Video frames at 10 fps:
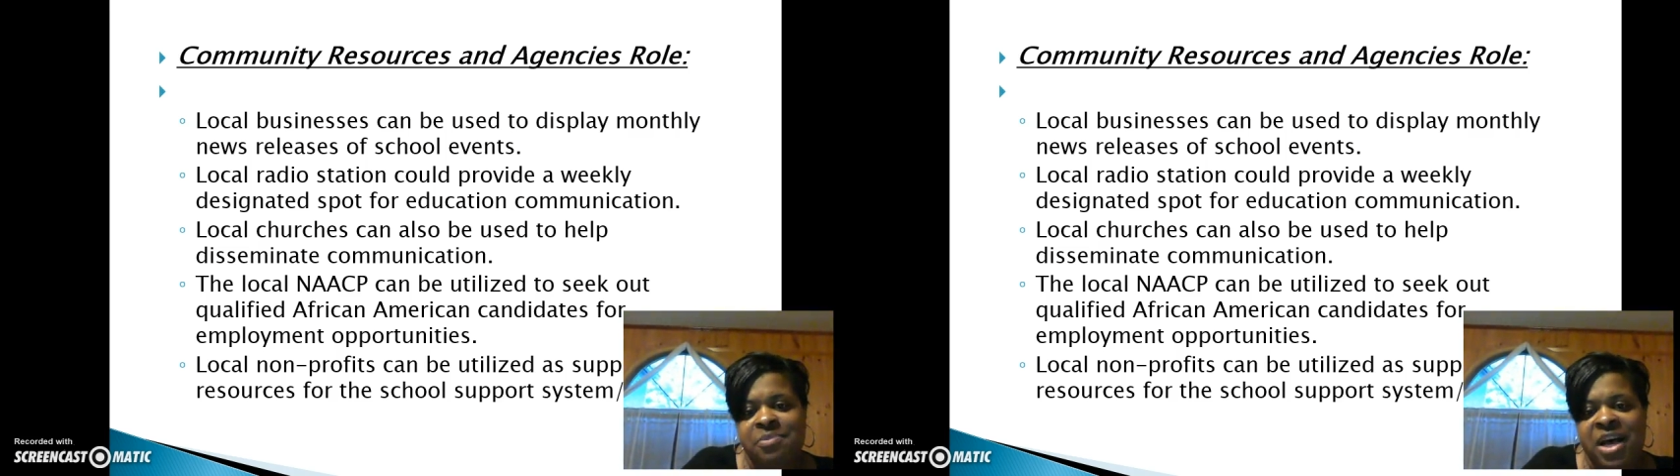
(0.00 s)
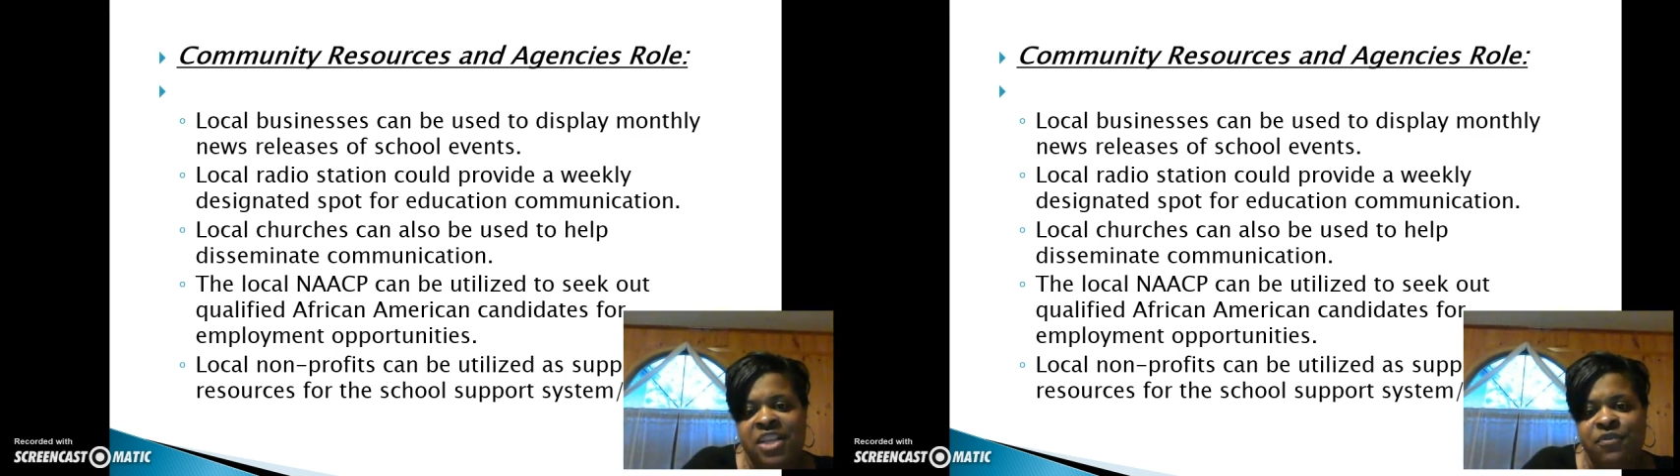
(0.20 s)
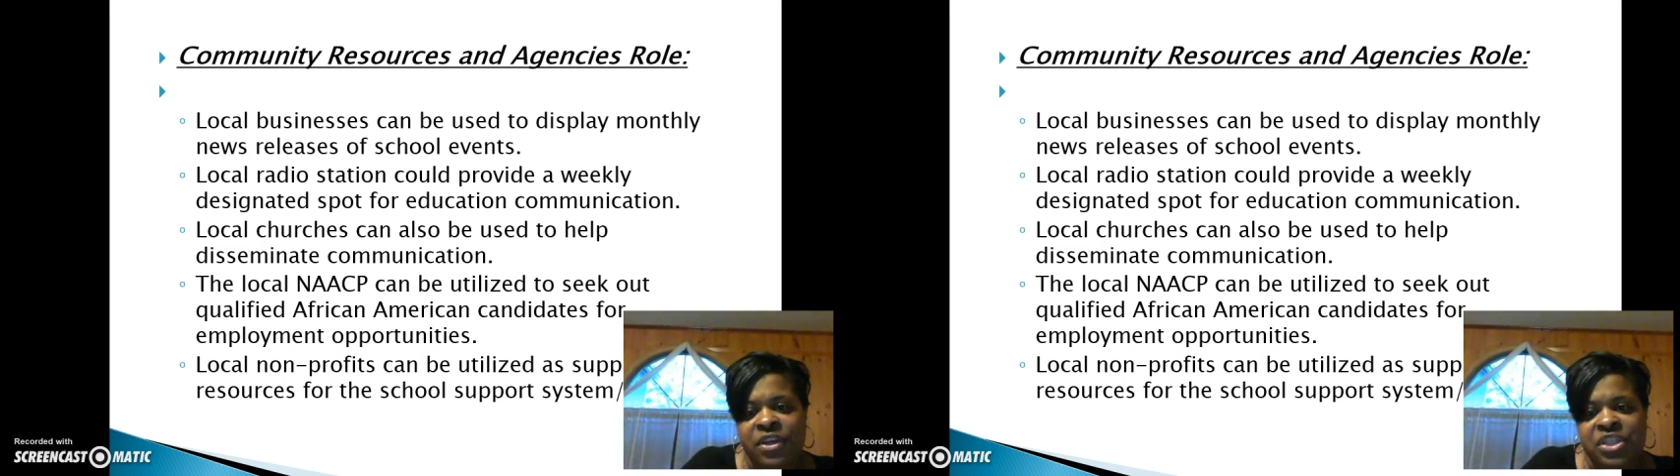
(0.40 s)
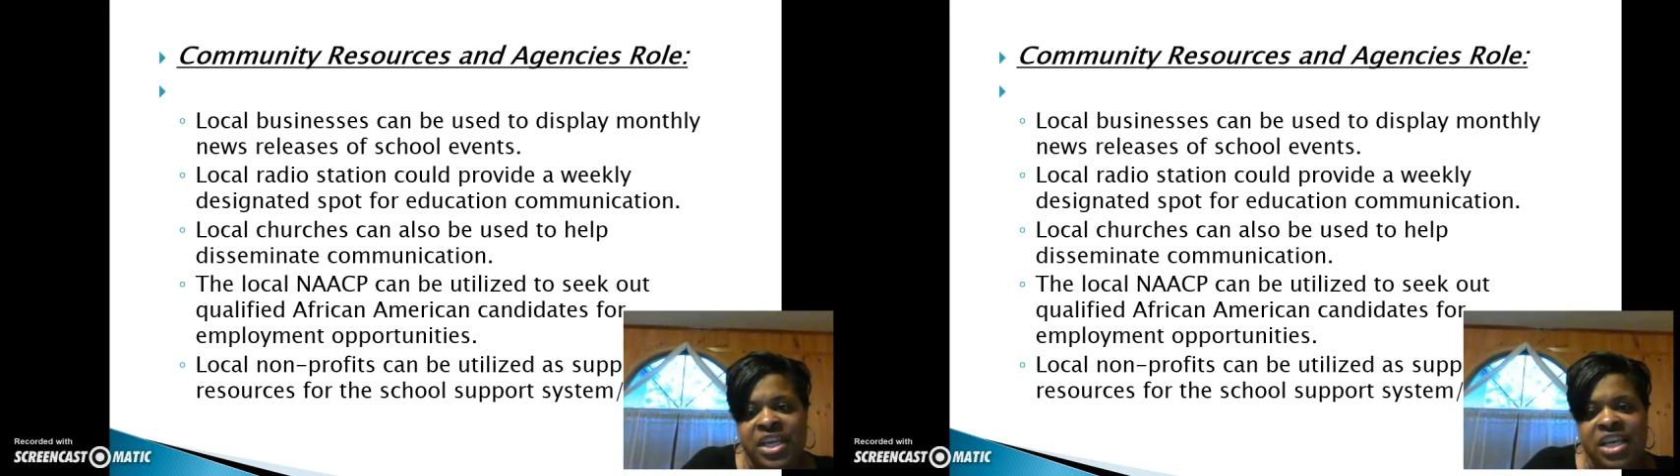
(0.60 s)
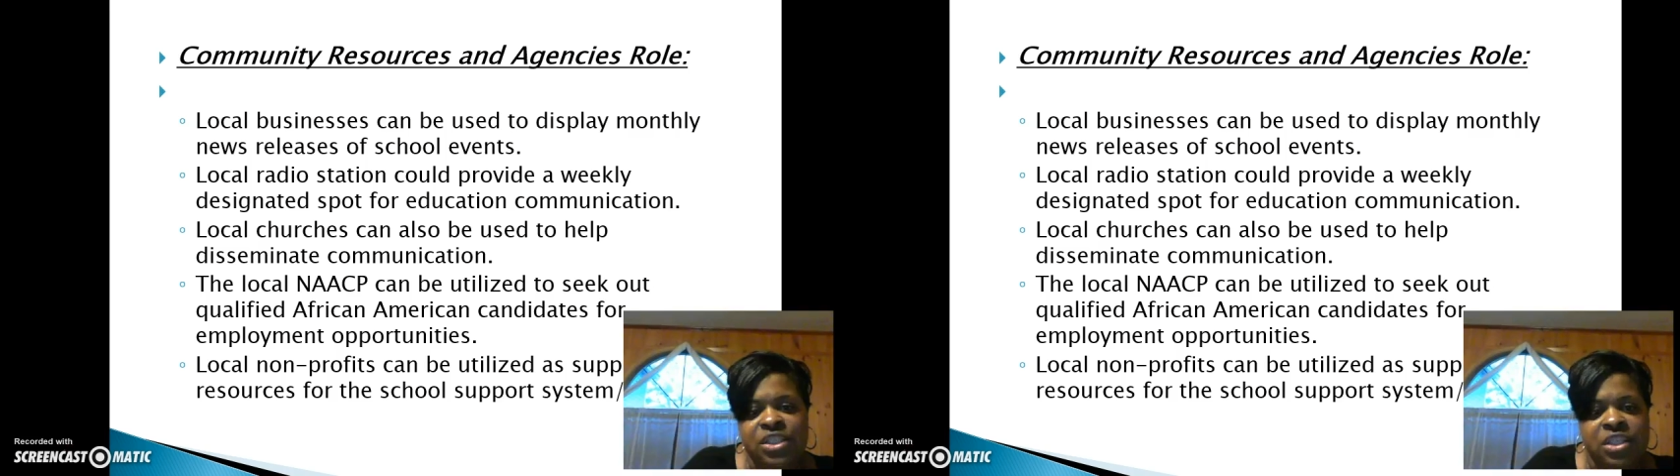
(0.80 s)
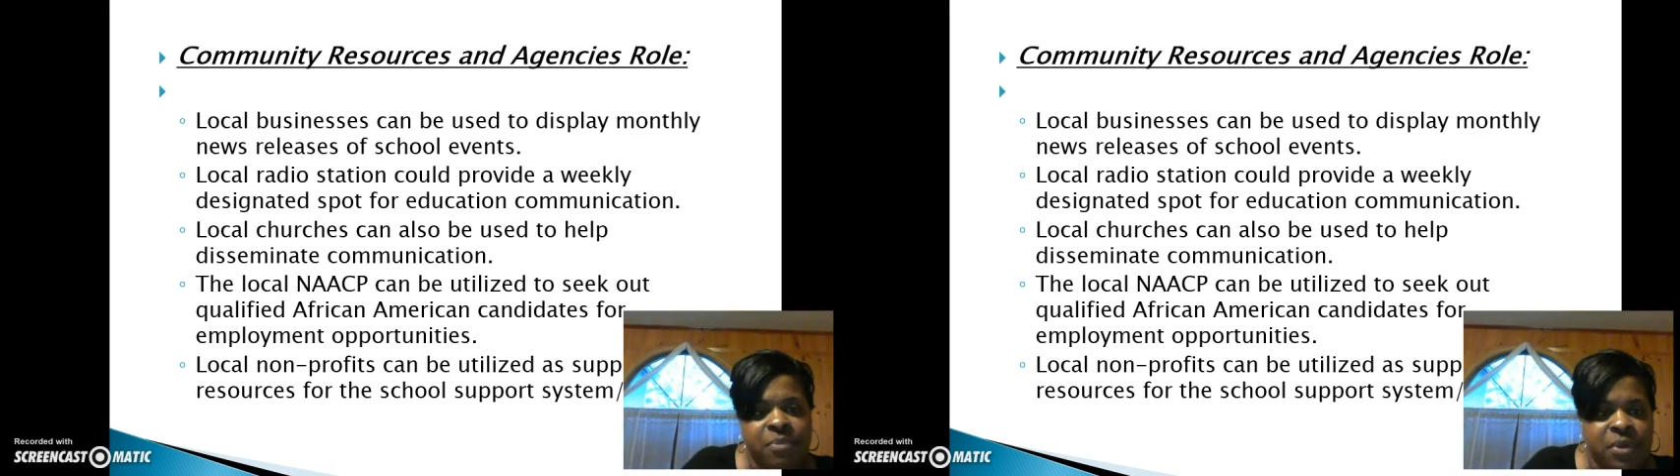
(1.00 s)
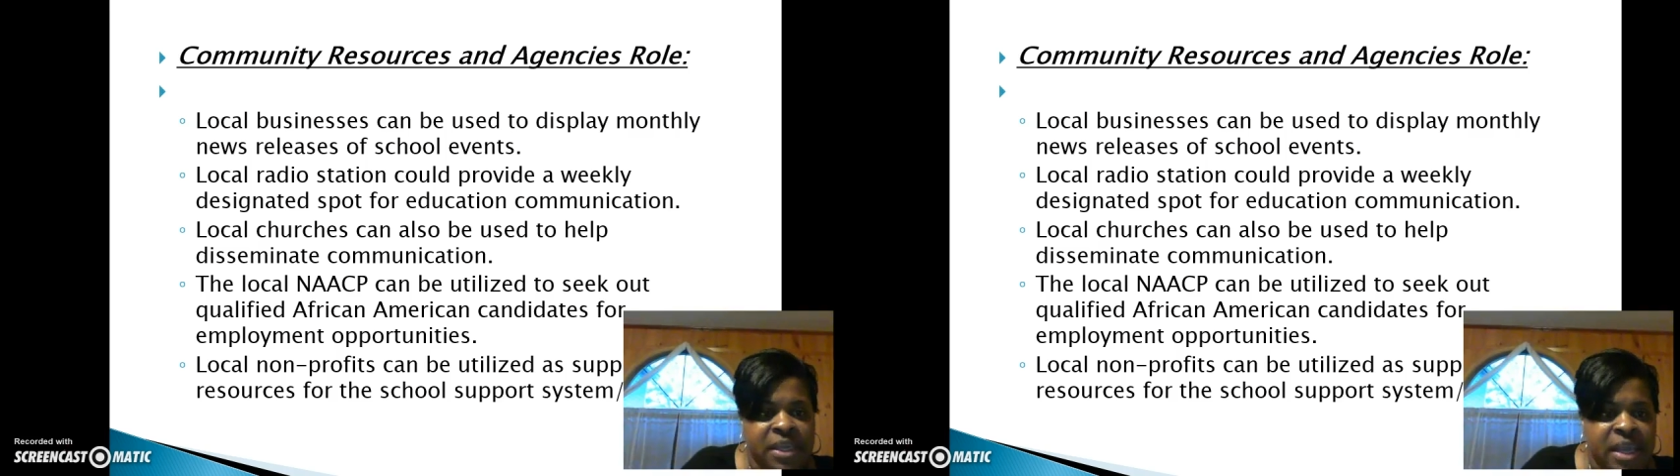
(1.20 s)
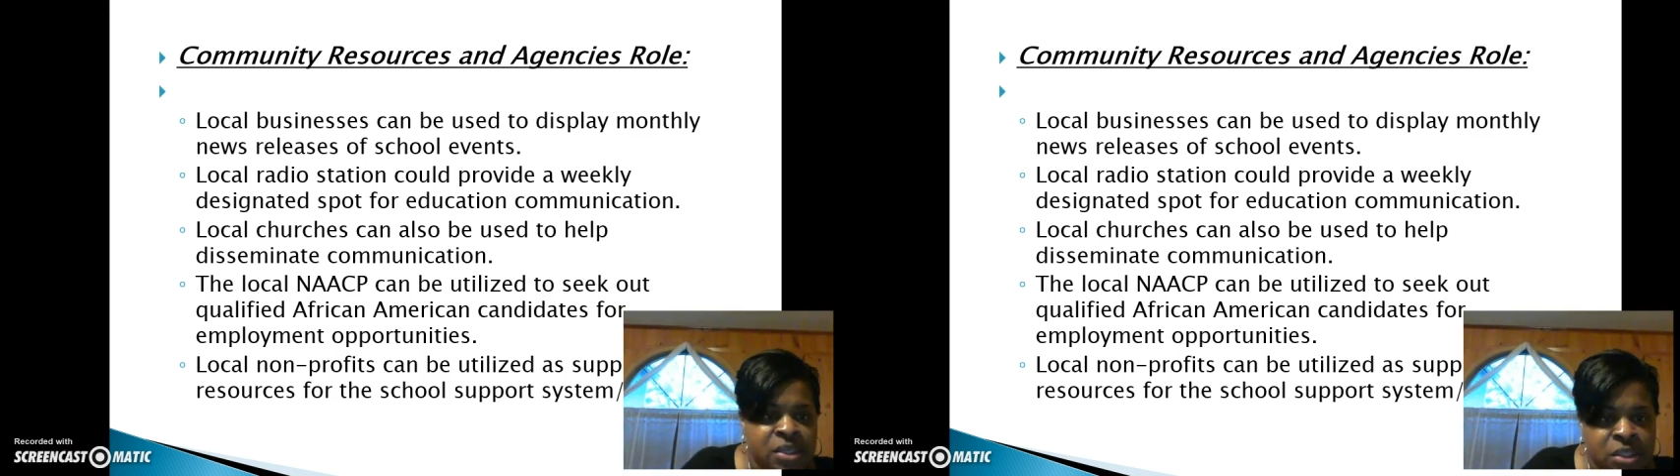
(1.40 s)
spots for education
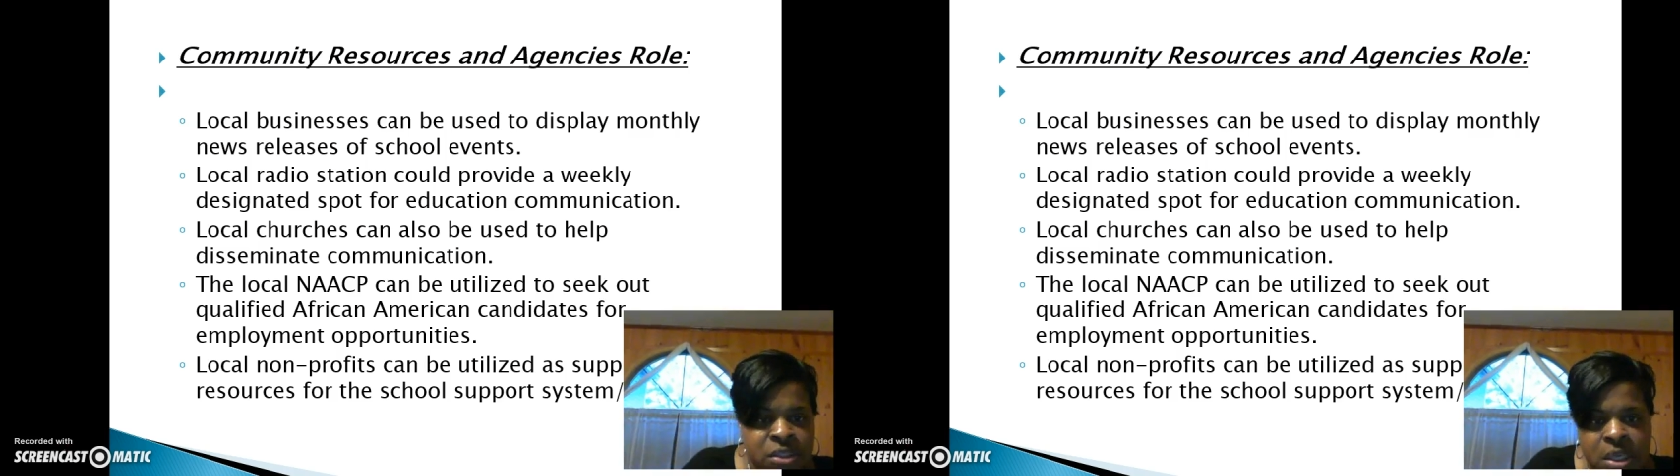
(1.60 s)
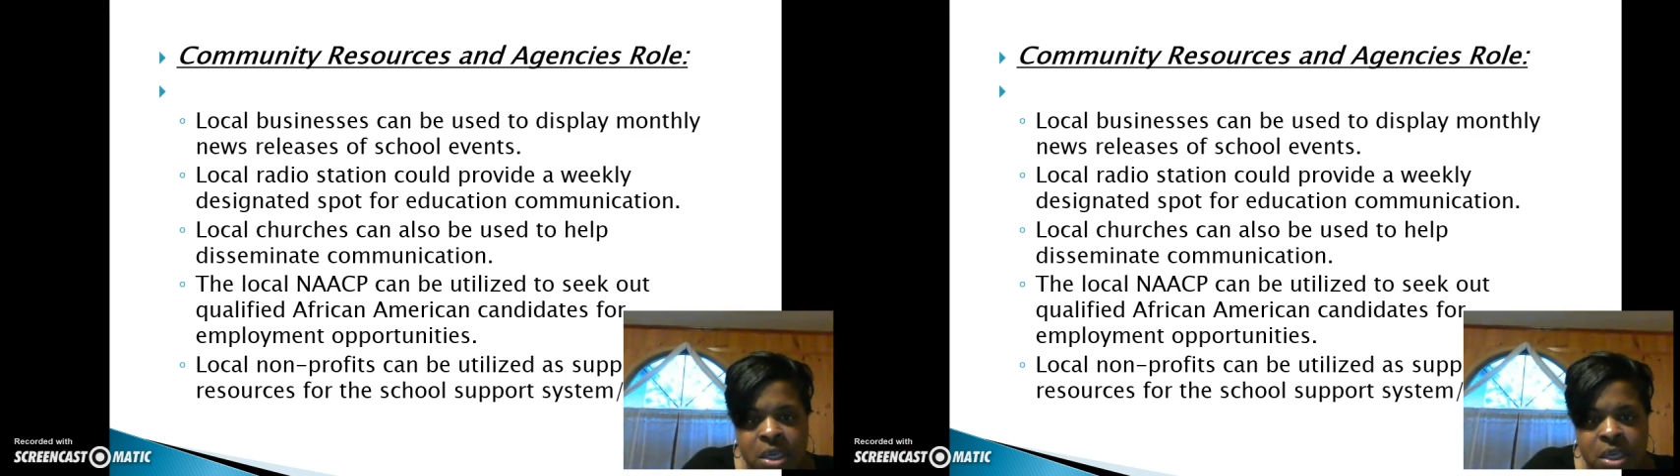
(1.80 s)
communication.